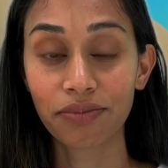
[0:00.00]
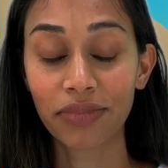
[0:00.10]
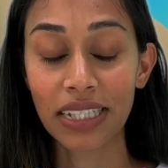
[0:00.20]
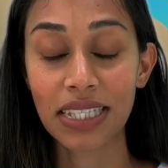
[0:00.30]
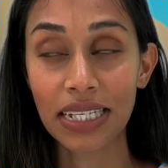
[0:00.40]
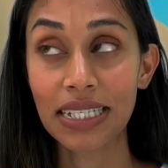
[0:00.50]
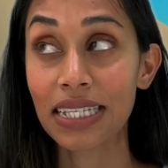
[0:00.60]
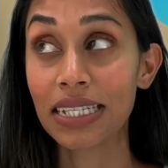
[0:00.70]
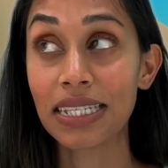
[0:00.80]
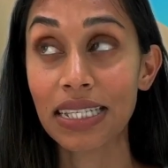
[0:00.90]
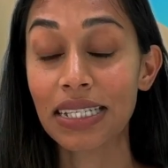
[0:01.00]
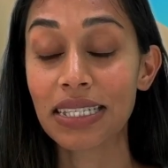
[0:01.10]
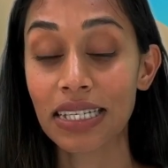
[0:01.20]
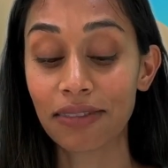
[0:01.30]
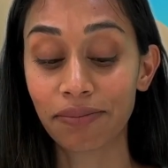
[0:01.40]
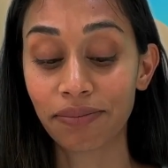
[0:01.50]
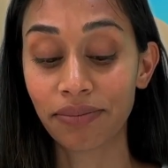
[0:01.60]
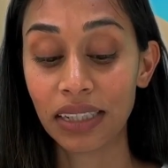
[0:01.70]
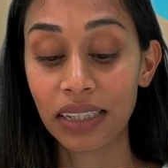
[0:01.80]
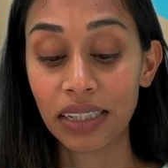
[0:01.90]
The sunny, sunny, sun, sun.
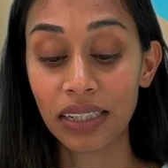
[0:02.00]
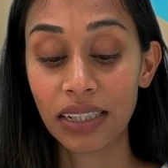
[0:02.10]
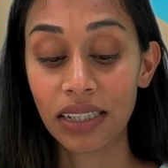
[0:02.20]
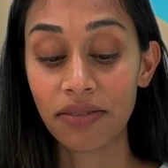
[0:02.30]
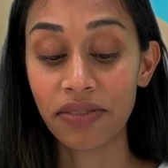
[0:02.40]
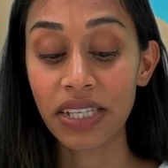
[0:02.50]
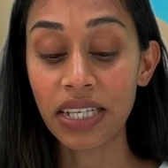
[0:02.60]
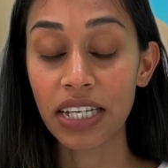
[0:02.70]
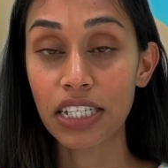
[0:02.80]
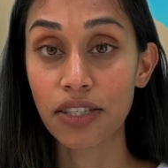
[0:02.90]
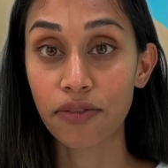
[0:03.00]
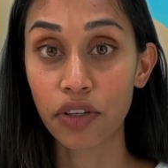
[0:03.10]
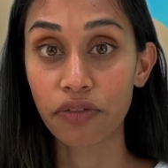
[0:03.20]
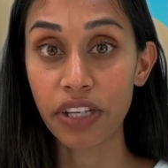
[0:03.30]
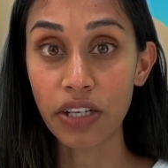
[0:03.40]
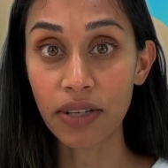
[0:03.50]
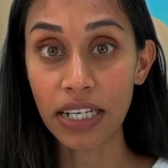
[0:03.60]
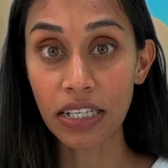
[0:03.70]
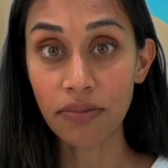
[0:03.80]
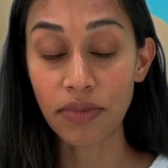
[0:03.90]
V is for video
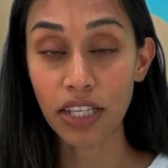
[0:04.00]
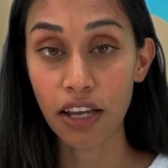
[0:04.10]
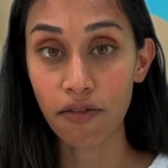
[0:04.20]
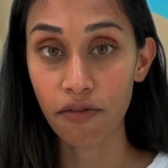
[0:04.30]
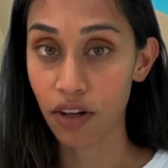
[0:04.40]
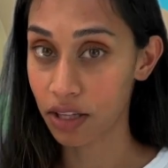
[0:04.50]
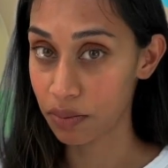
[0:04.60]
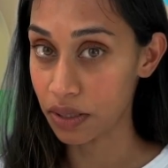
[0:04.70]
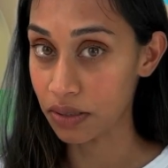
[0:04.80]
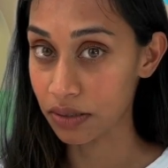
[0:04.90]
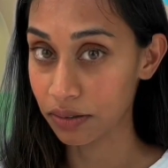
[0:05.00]
games and volleyball.